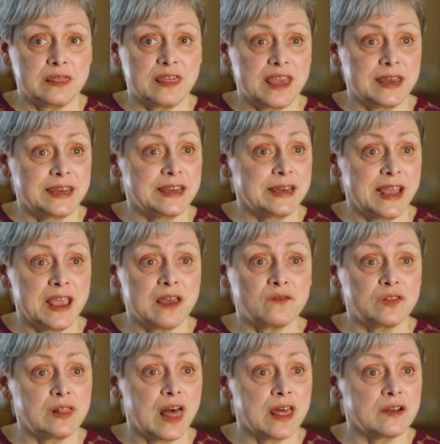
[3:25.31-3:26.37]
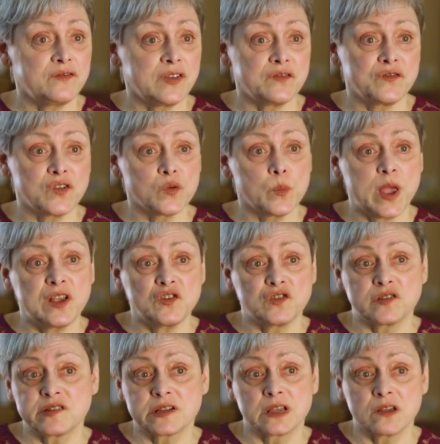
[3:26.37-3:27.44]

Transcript: they didn't have a lot of information to